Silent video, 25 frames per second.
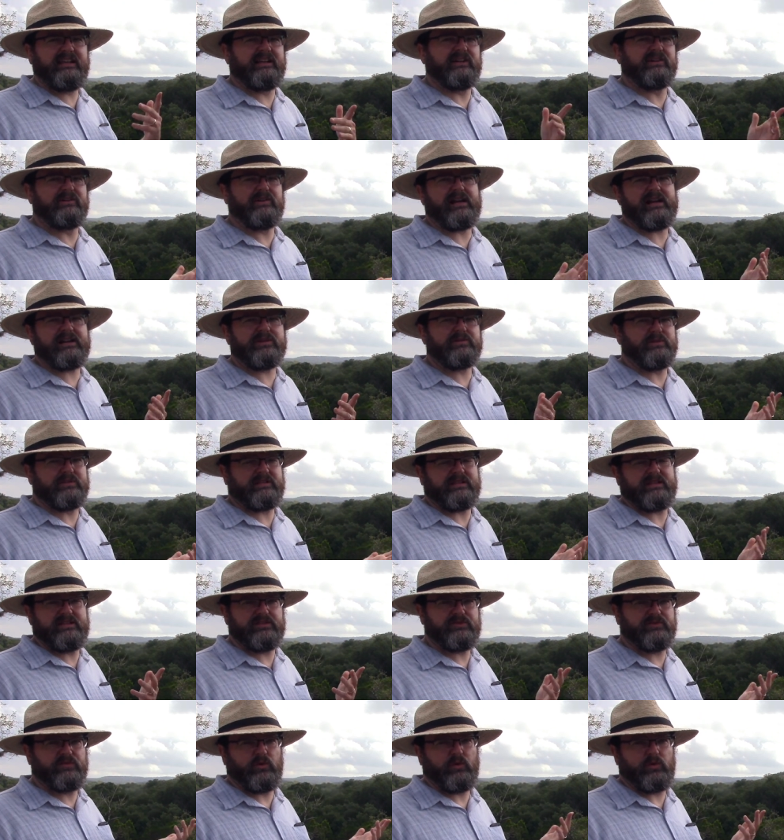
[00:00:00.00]
interact with
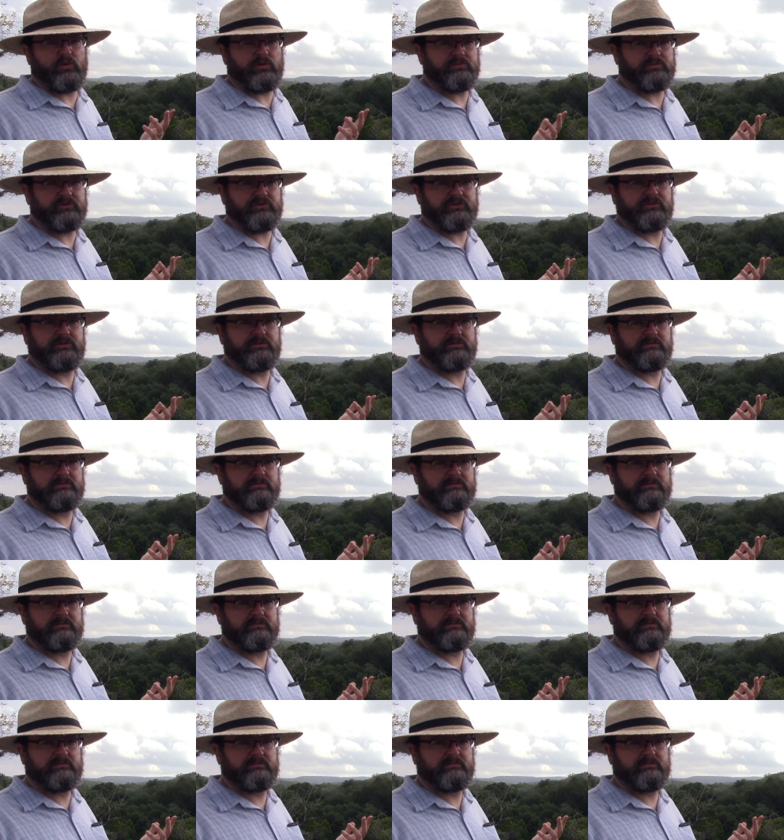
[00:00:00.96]
these forms.
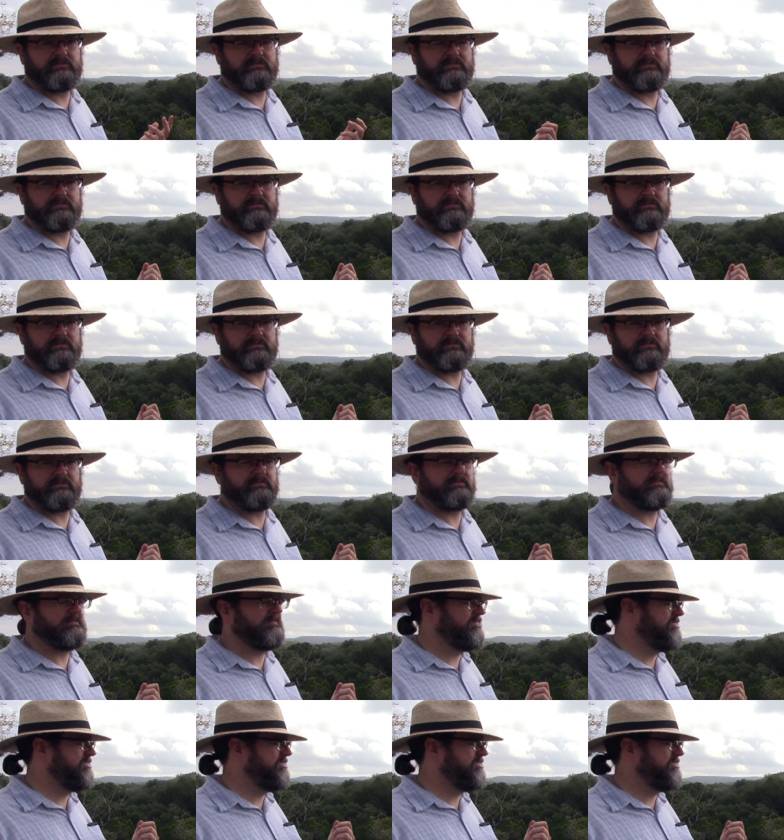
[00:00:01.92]
Hmm.